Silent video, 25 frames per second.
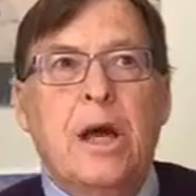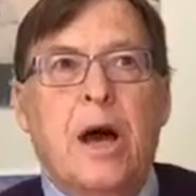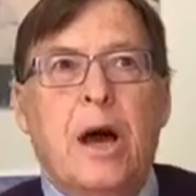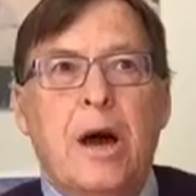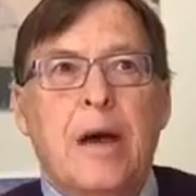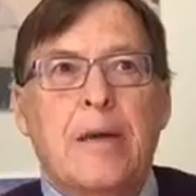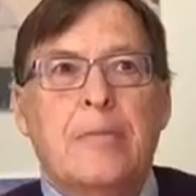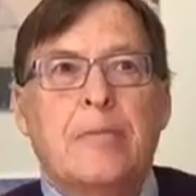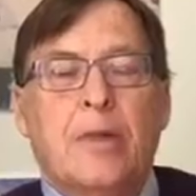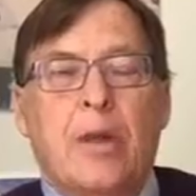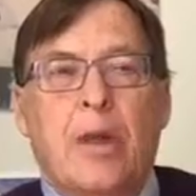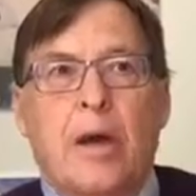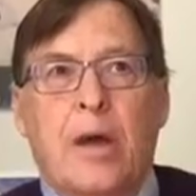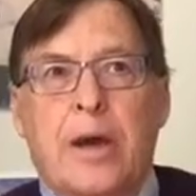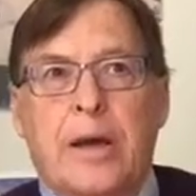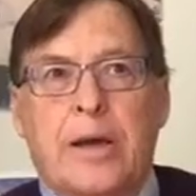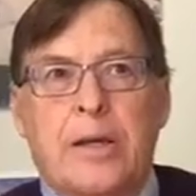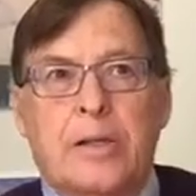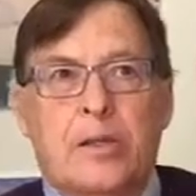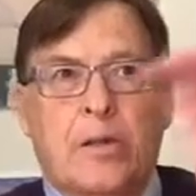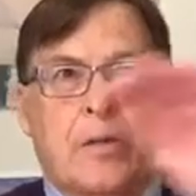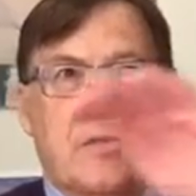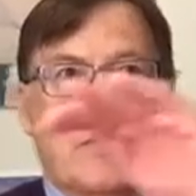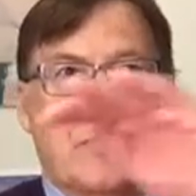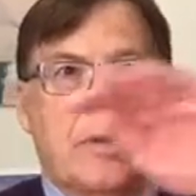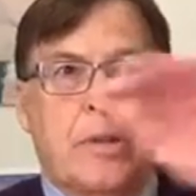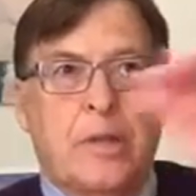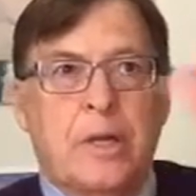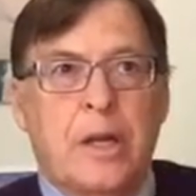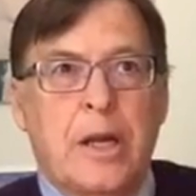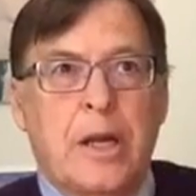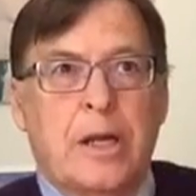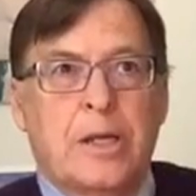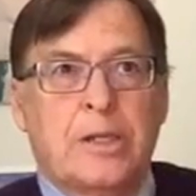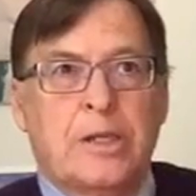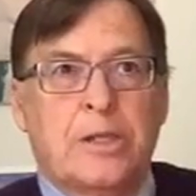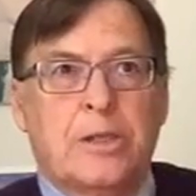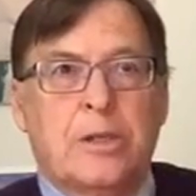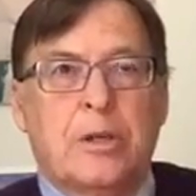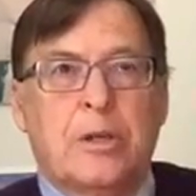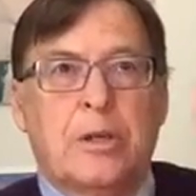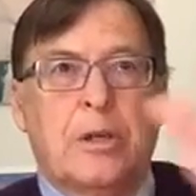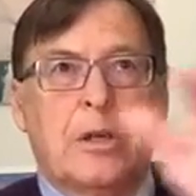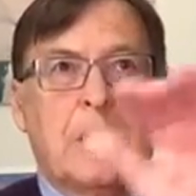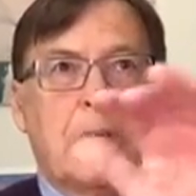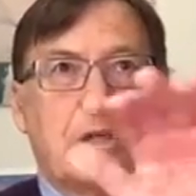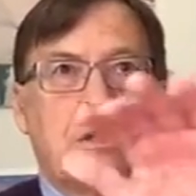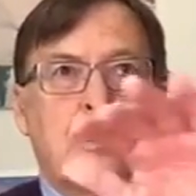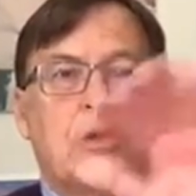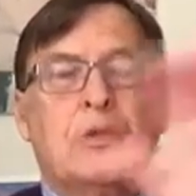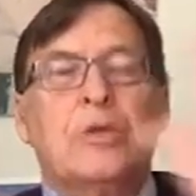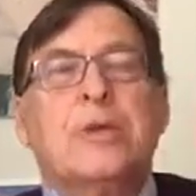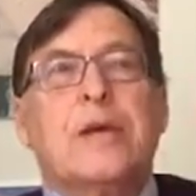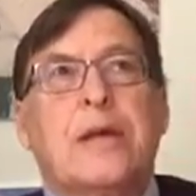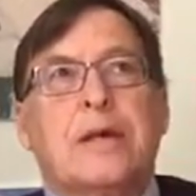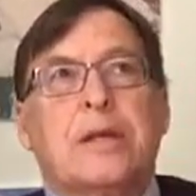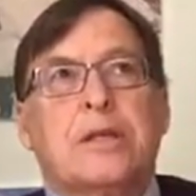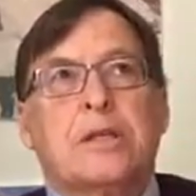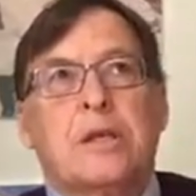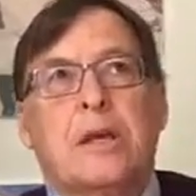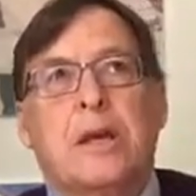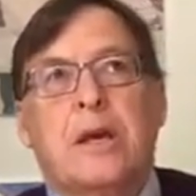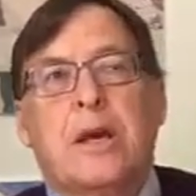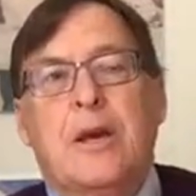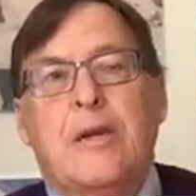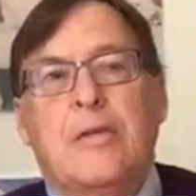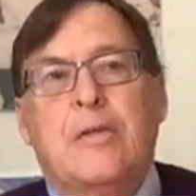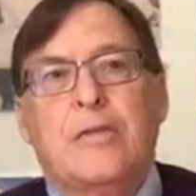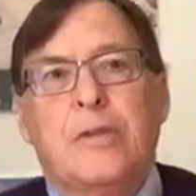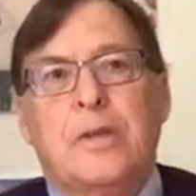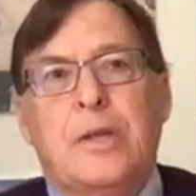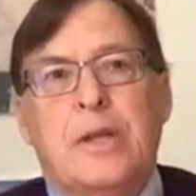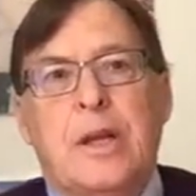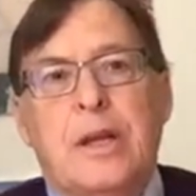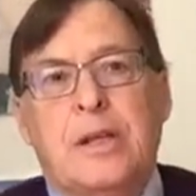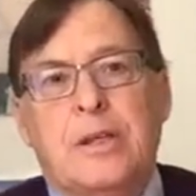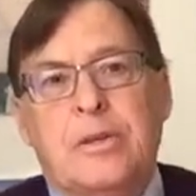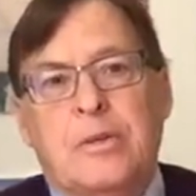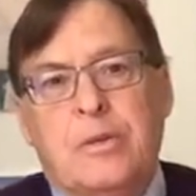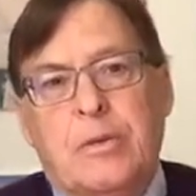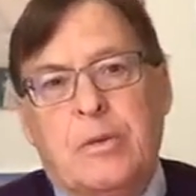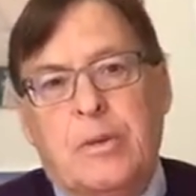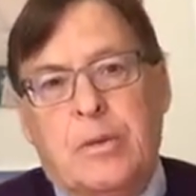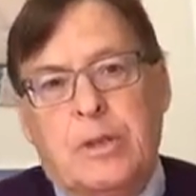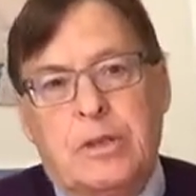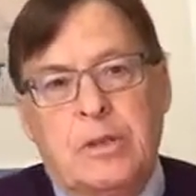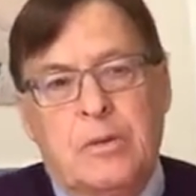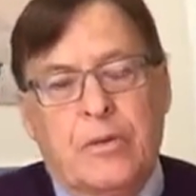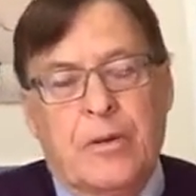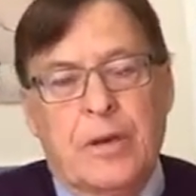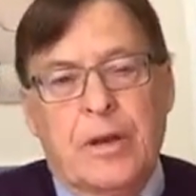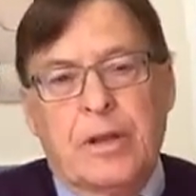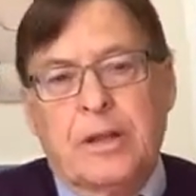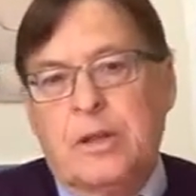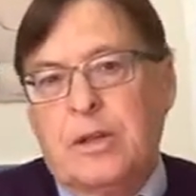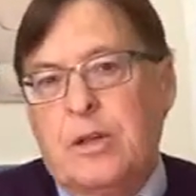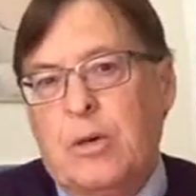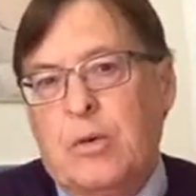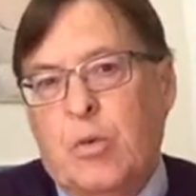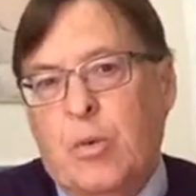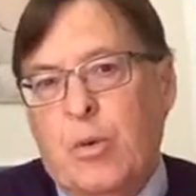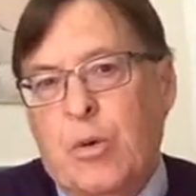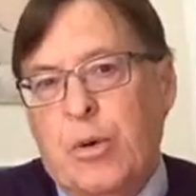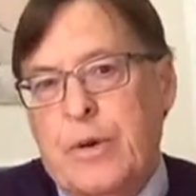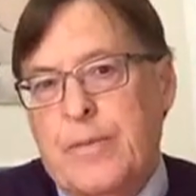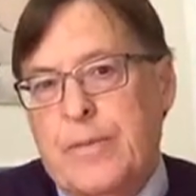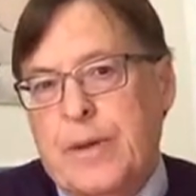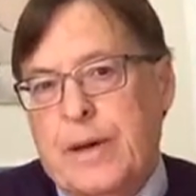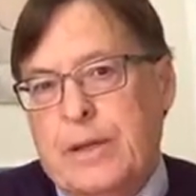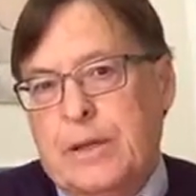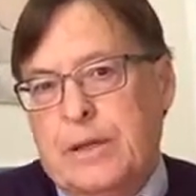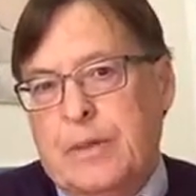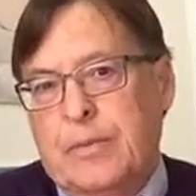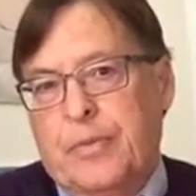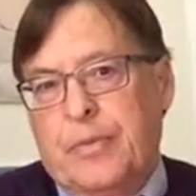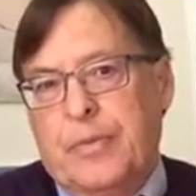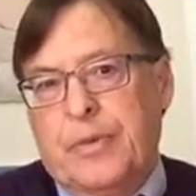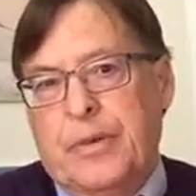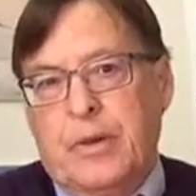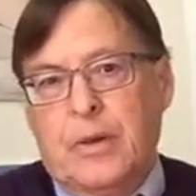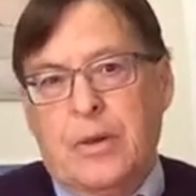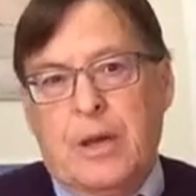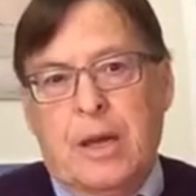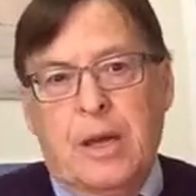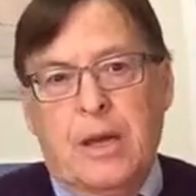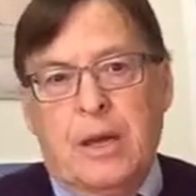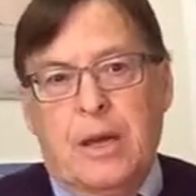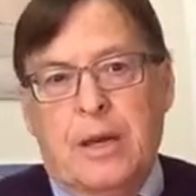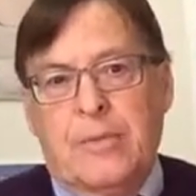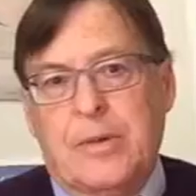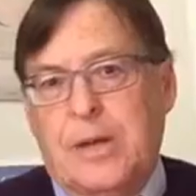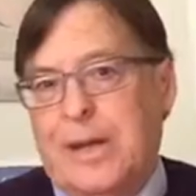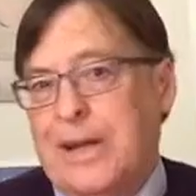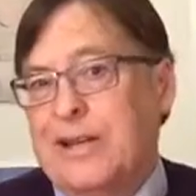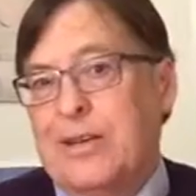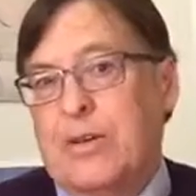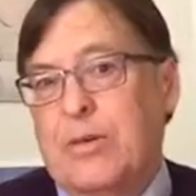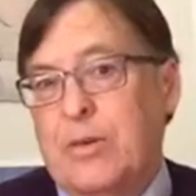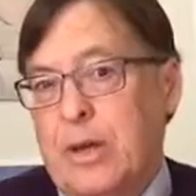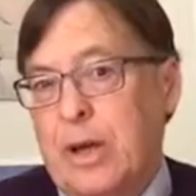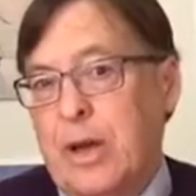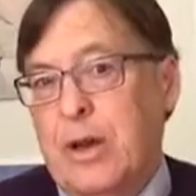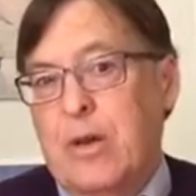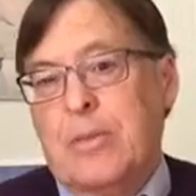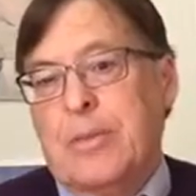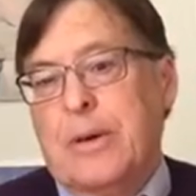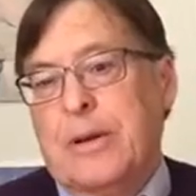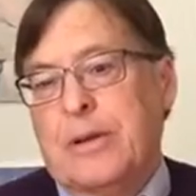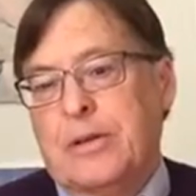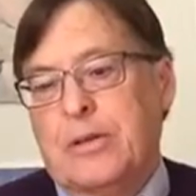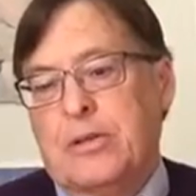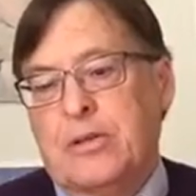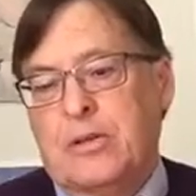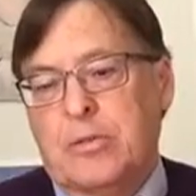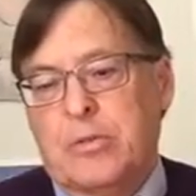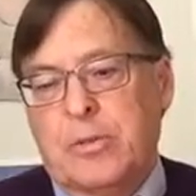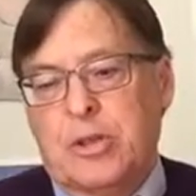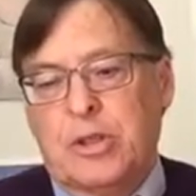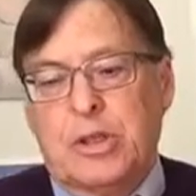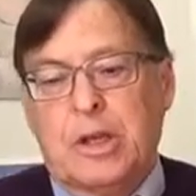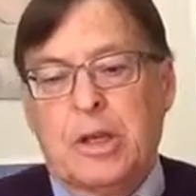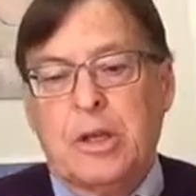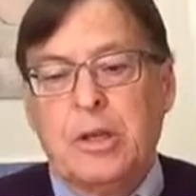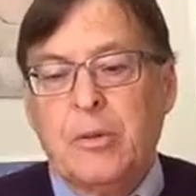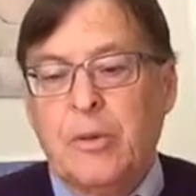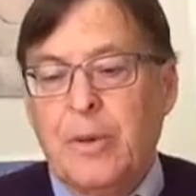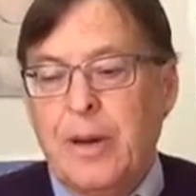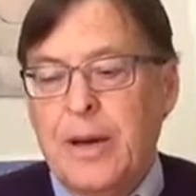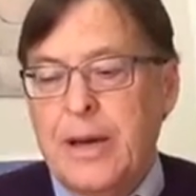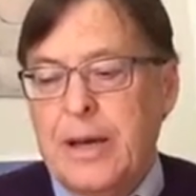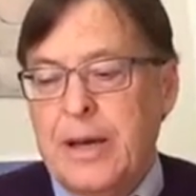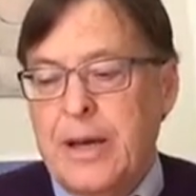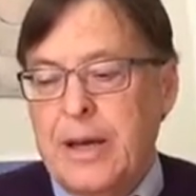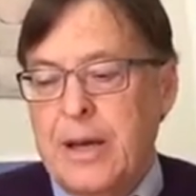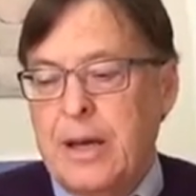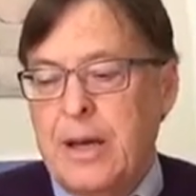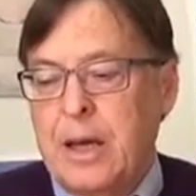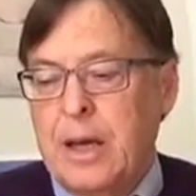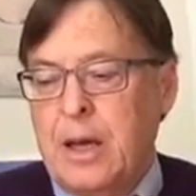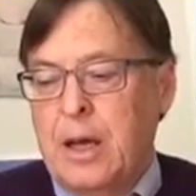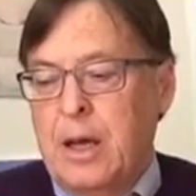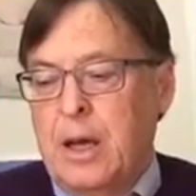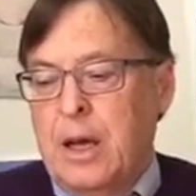timelines over the next due dates for the next 3 weeks, frankly, don't worry about them. Okay, I mean, I don't care about this too much anyway.